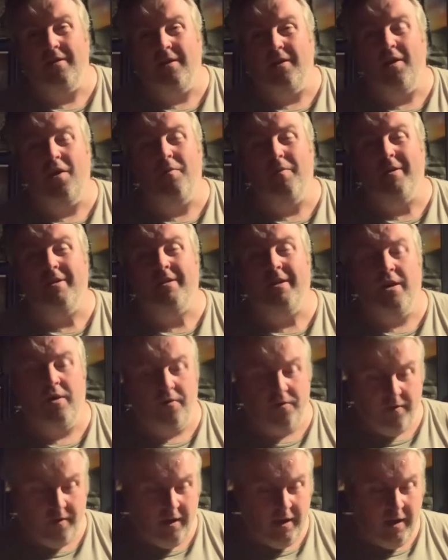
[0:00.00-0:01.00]
I know
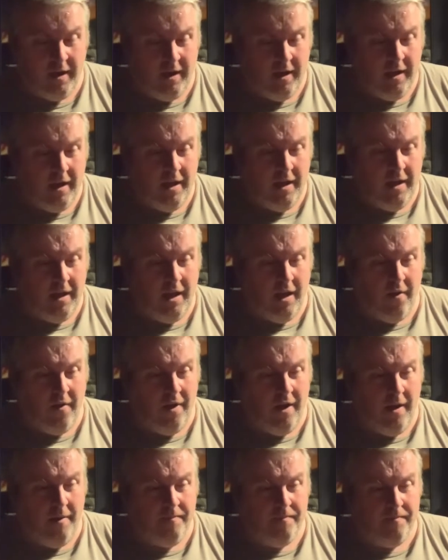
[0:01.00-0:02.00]
myself. You
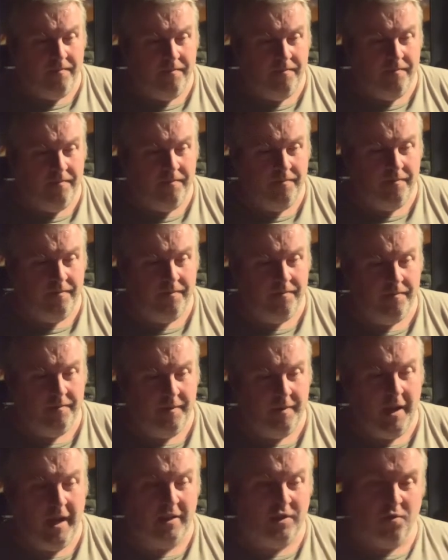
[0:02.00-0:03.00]
know,
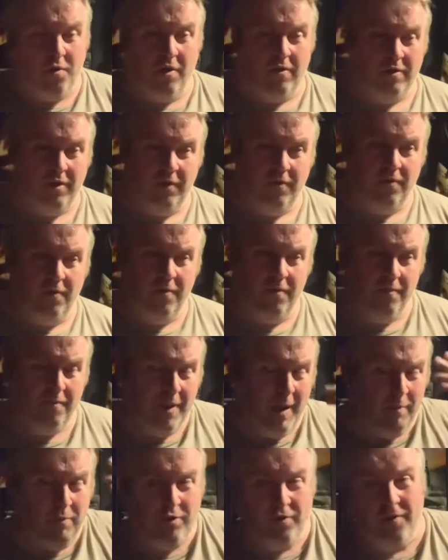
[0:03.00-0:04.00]
as quoted from
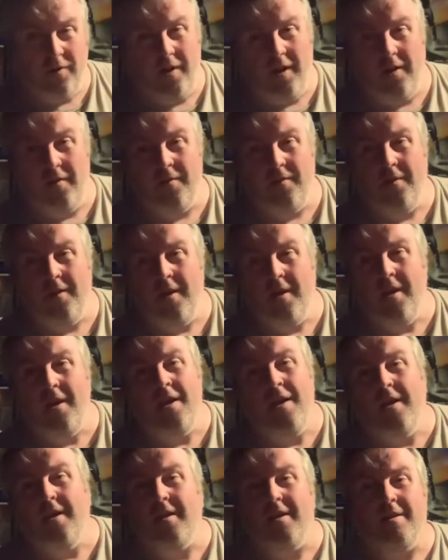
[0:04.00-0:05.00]
Bad Boys for Life,
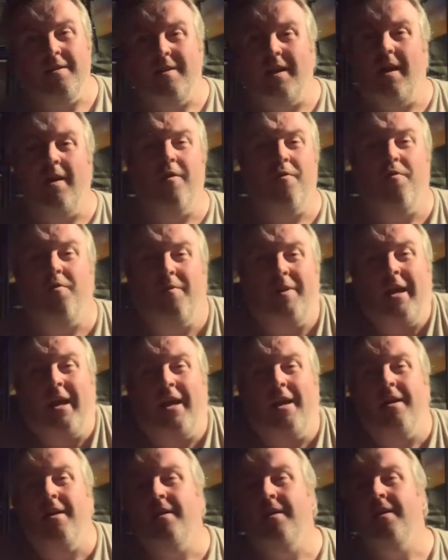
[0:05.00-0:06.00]
there's now, for me,